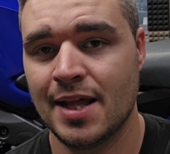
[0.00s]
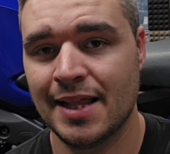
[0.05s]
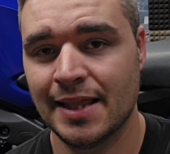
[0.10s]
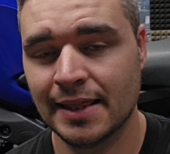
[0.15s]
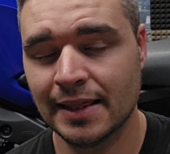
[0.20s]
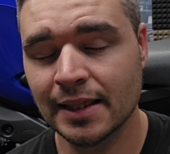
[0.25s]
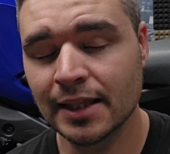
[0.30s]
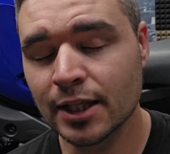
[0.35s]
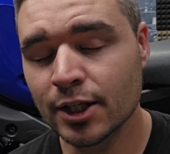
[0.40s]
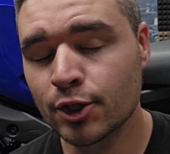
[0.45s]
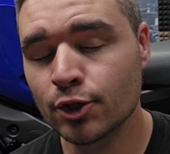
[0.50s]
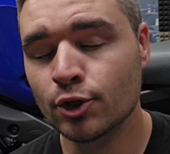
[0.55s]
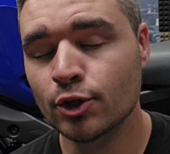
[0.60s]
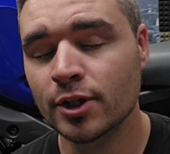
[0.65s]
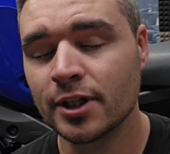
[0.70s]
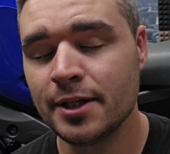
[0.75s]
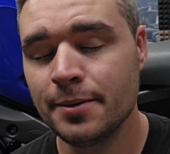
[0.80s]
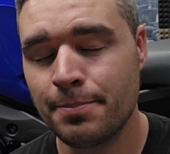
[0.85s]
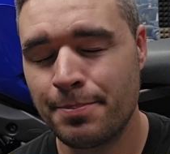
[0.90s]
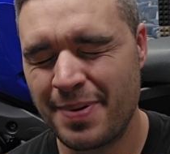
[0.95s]

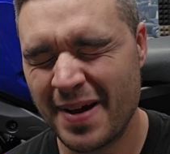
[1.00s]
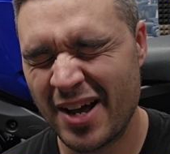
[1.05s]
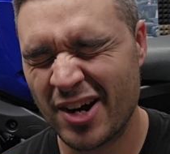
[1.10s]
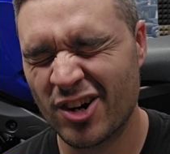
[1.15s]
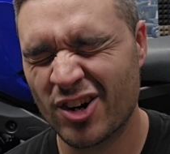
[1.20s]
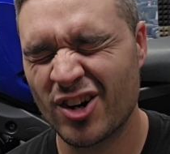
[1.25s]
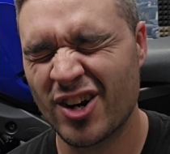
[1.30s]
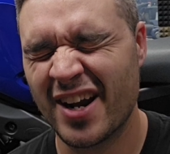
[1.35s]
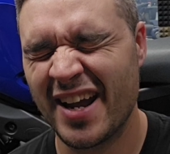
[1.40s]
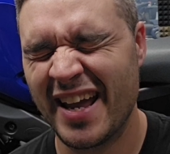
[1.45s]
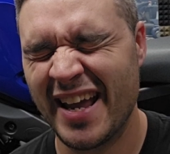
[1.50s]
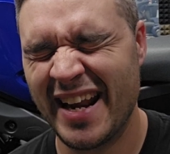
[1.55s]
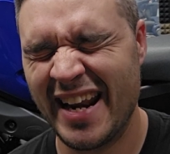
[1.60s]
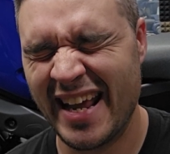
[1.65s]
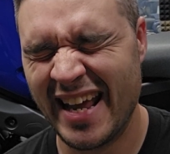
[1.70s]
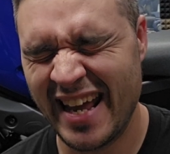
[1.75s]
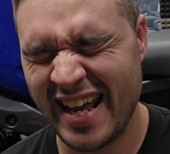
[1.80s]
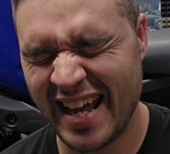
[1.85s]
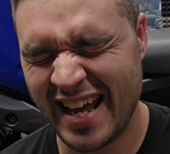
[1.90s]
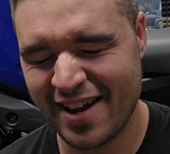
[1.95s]
Literally better in
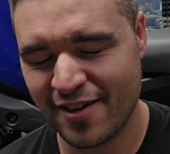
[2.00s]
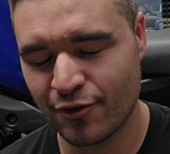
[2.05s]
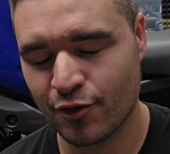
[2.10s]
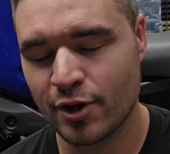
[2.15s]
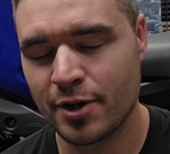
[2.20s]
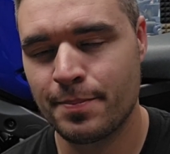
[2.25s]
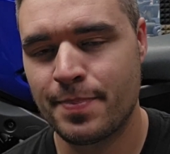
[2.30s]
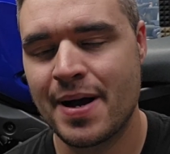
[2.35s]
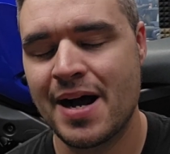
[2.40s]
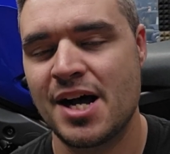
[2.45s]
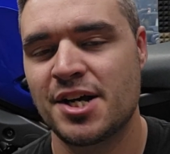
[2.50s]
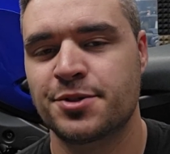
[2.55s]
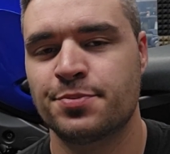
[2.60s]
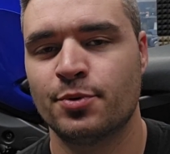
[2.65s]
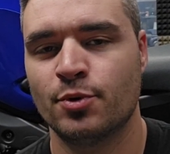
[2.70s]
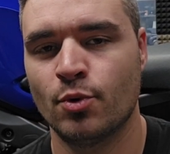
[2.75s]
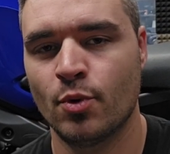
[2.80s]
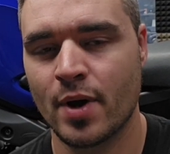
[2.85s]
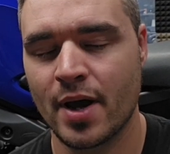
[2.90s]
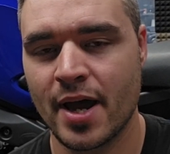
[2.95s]
every
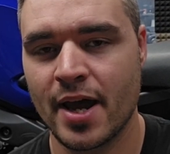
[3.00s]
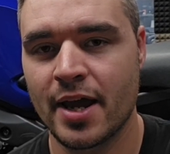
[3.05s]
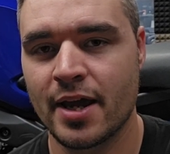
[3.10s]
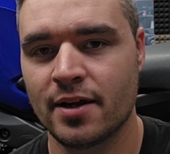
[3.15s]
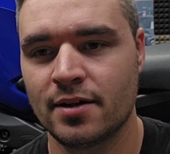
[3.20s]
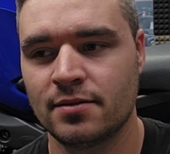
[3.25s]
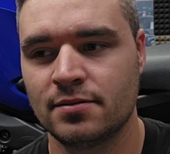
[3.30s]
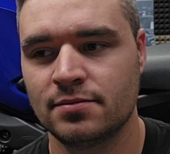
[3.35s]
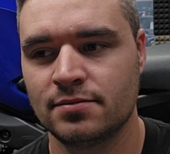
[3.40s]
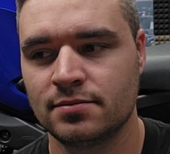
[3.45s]
possible way,